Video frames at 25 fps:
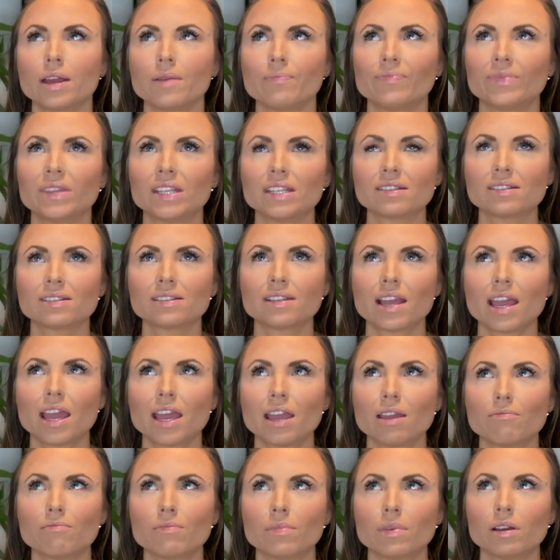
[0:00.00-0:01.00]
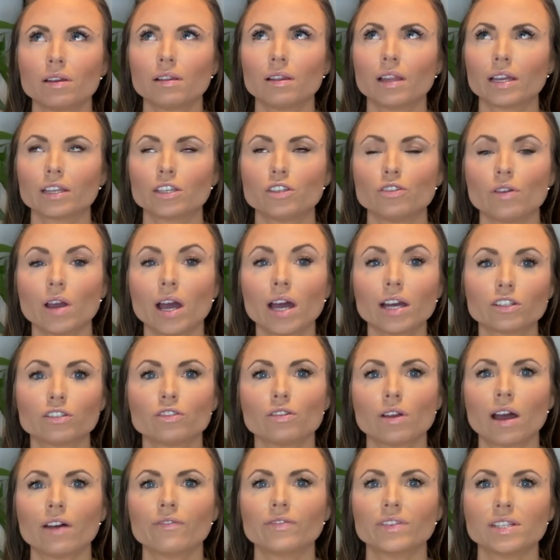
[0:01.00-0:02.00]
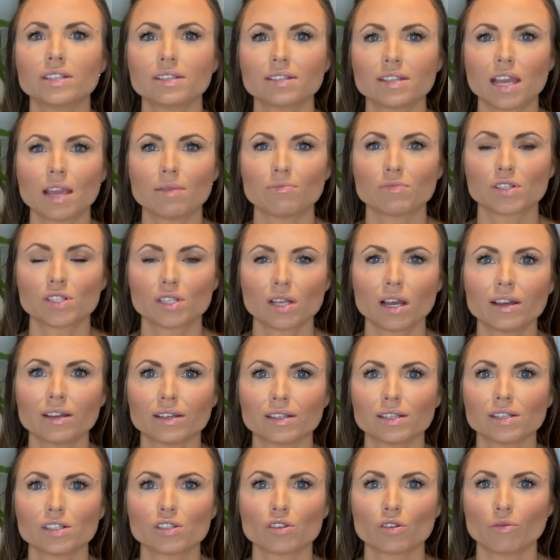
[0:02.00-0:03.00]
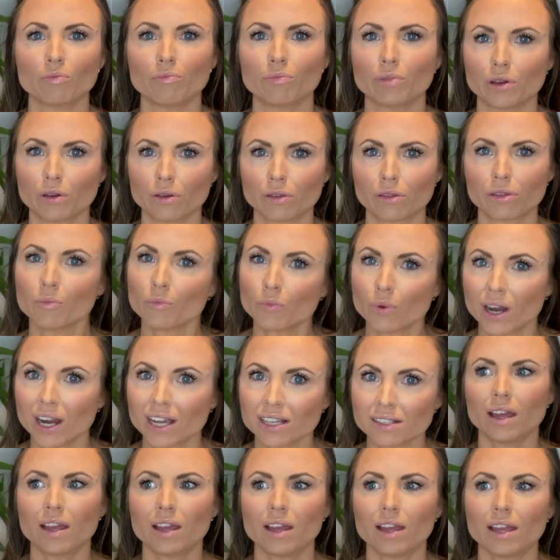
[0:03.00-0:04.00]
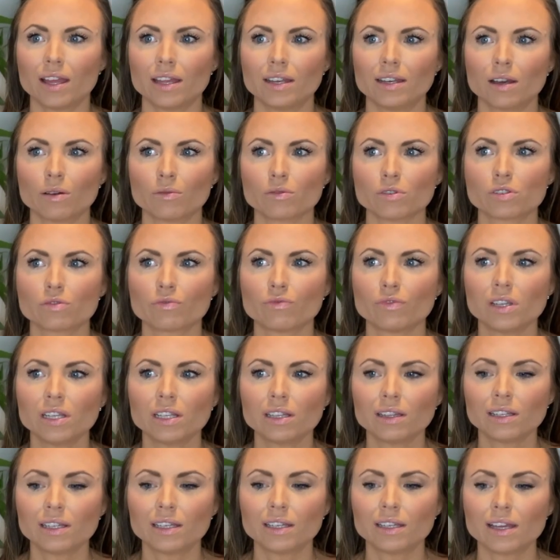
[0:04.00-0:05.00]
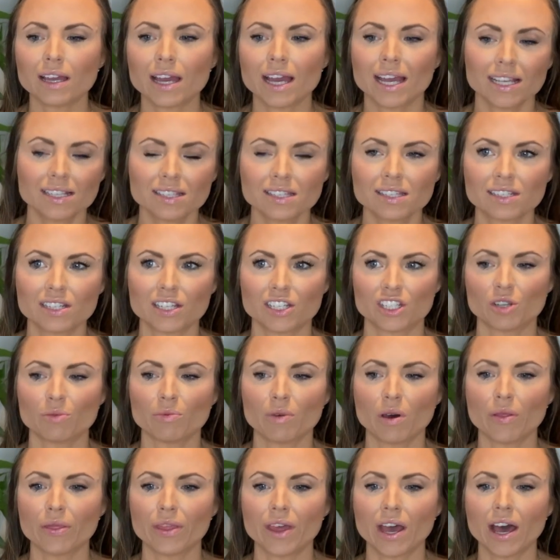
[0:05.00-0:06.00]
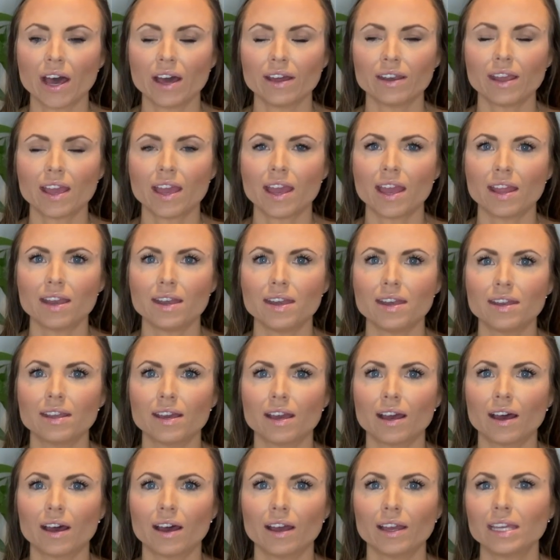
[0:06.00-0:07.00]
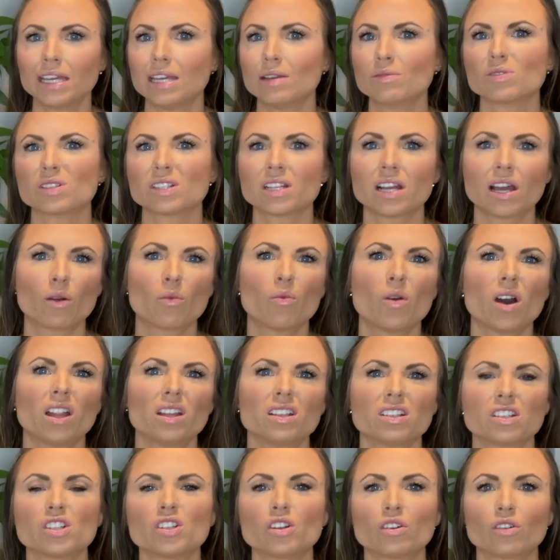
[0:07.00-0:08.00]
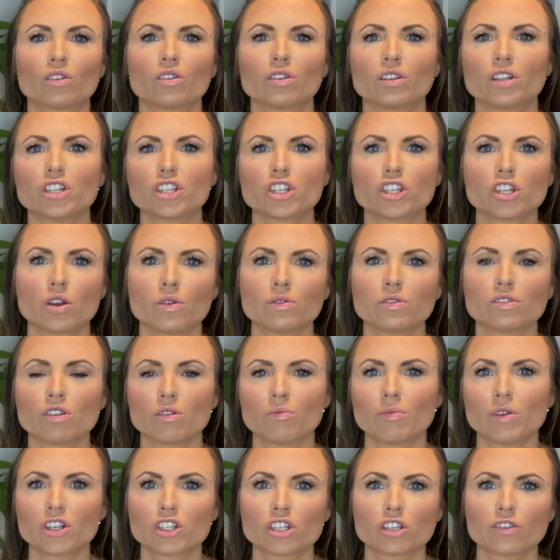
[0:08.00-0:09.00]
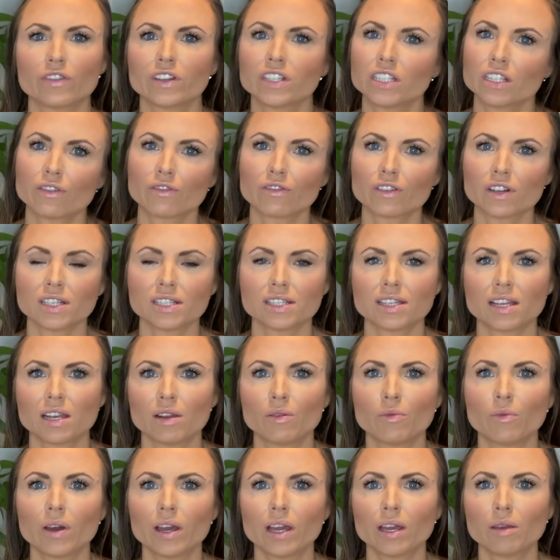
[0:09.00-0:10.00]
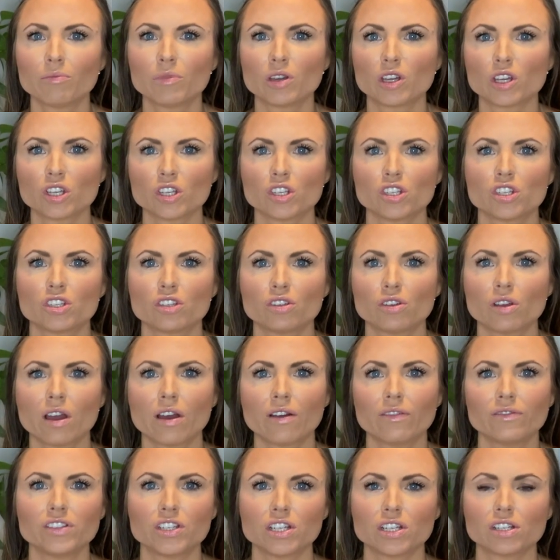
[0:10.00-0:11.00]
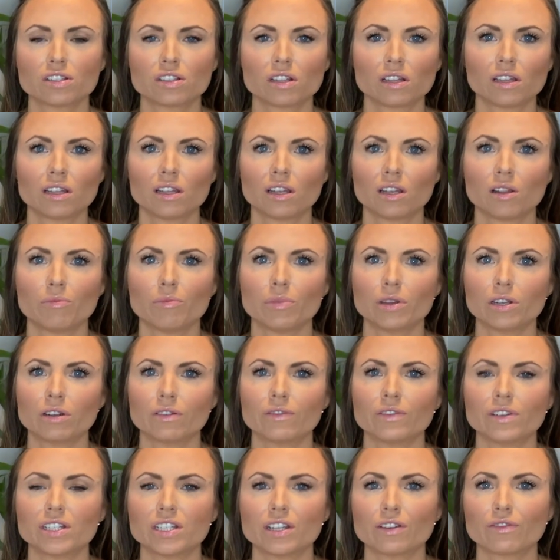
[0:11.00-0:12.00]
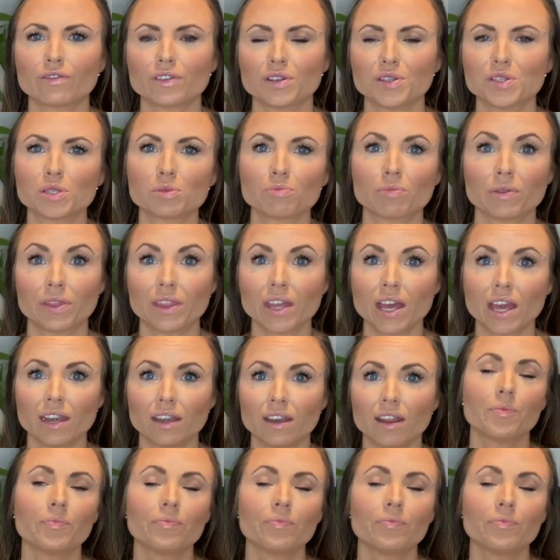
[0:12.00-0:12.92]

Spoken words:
the same, like you had to have the same size on both breasts. And I was really hesitant about that. And he was like, well, it's not gonna show so much of a difference anyway, because you have just a little bit of a difference. But then